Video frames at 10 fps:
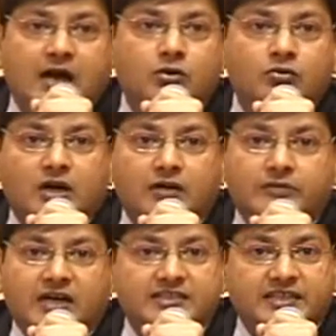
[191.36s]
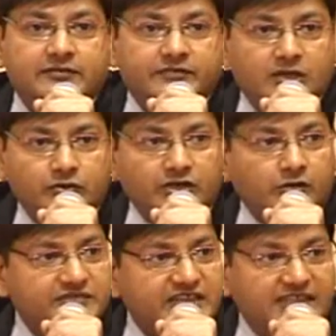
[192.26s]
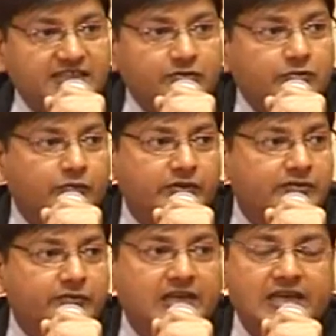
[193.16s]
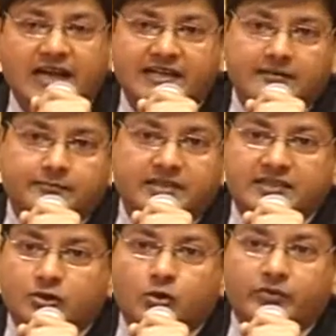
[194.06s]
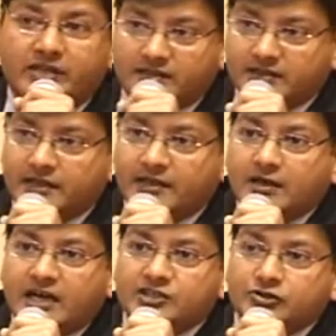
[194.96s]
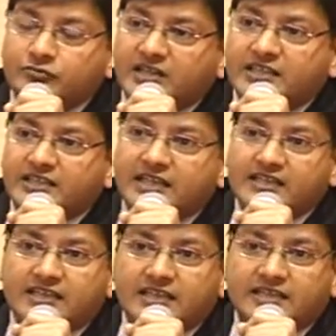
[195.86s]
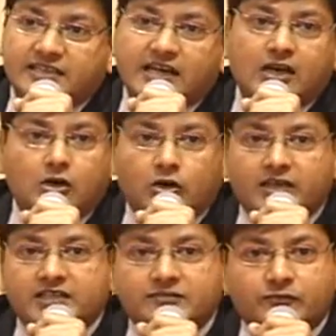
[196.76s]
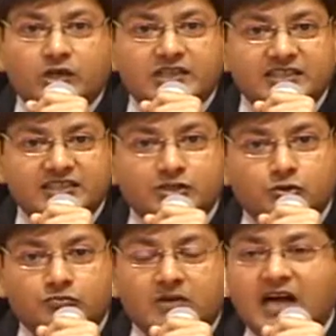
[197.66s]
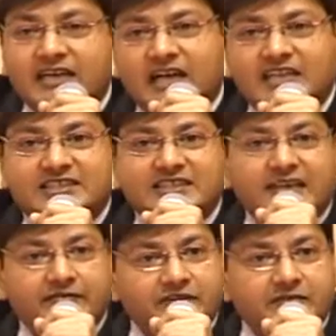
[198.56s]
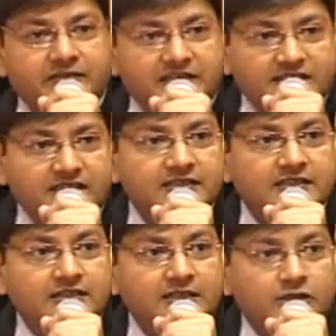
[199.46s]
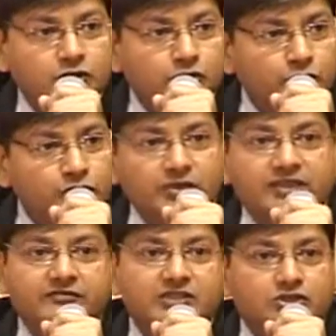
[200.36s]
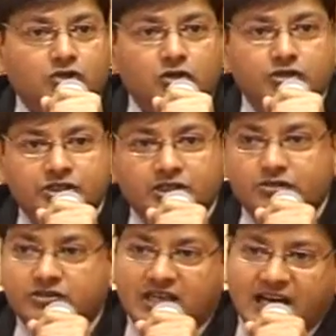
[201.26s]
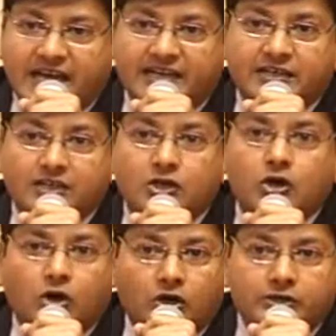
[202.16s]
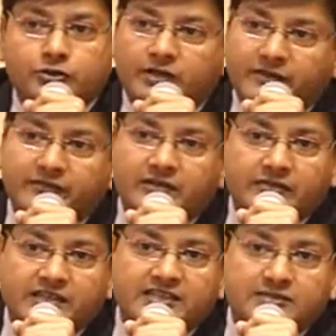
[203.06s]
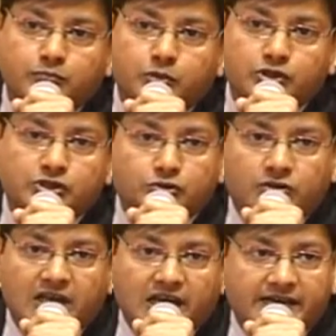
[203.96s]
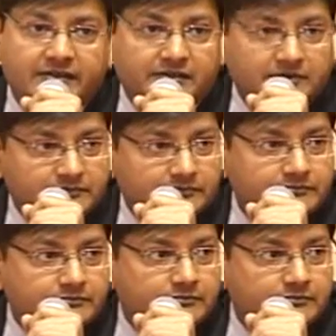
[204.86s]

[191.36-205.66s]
How a thing without an objective, we will end up at nowhere. Assume that there are lawyers full in this room. I ask everybody, do you give the solution to the client, or you refer various books to the client?